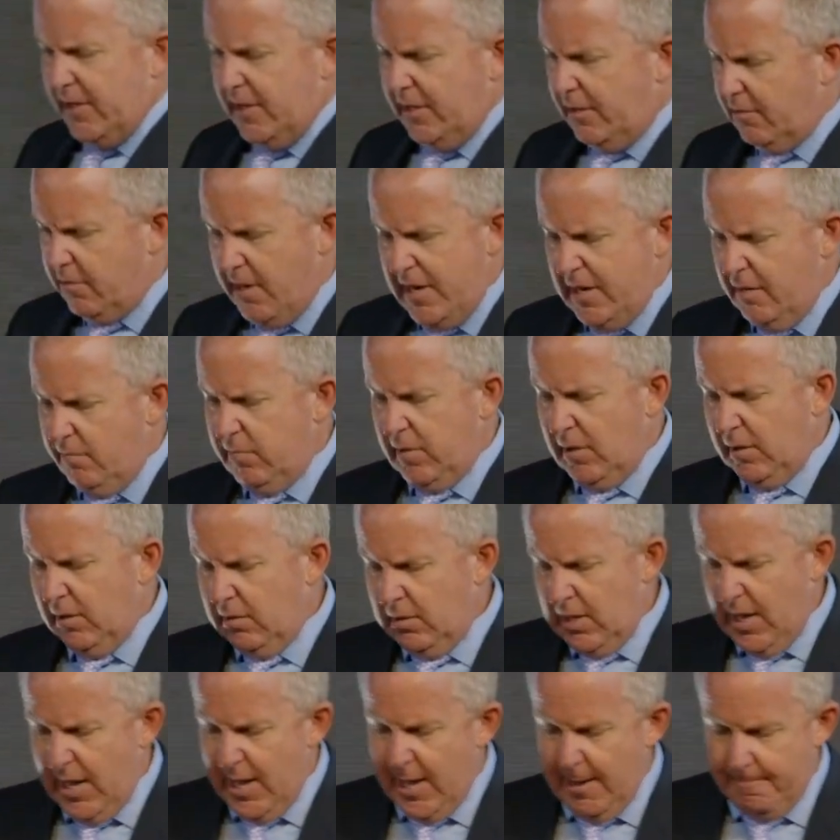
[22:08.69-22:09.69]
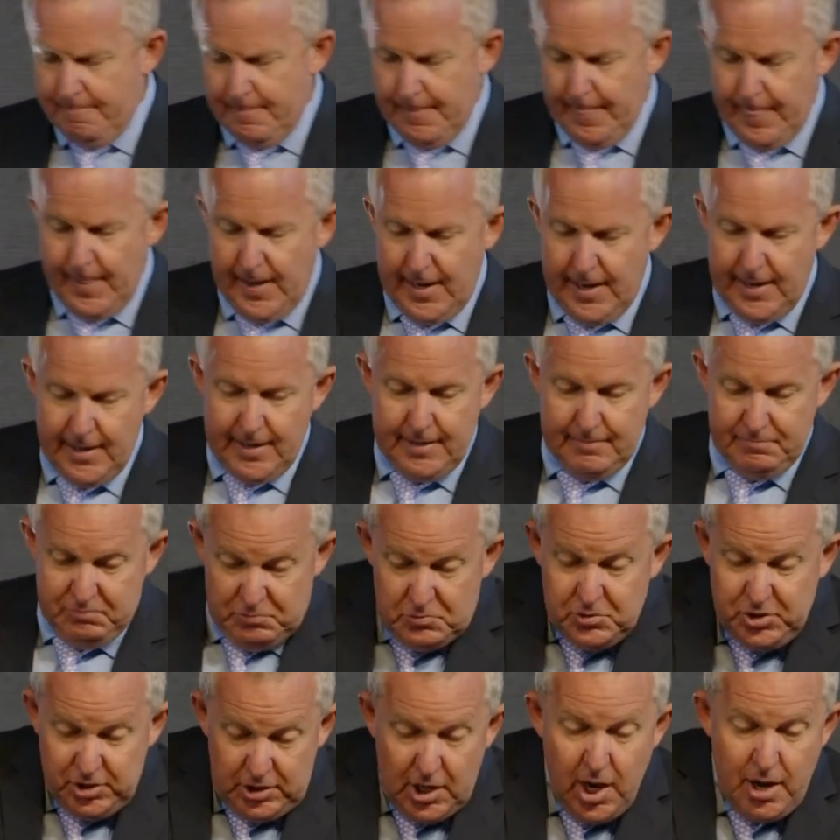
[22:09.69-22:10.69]
Incredible
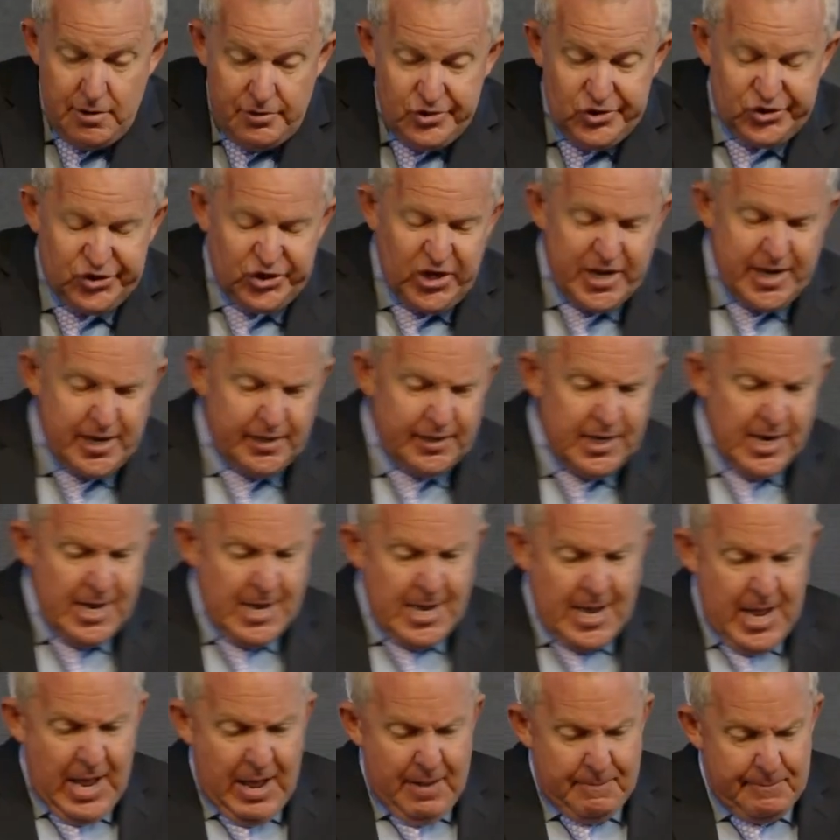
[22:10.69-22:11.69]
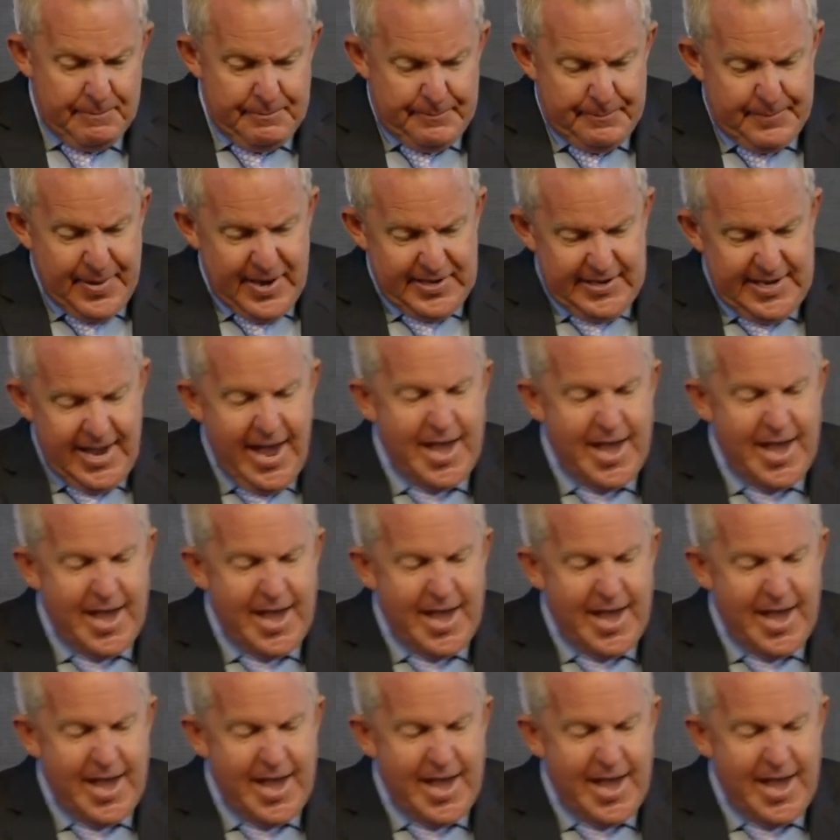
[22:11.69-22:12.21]
to go and see it. But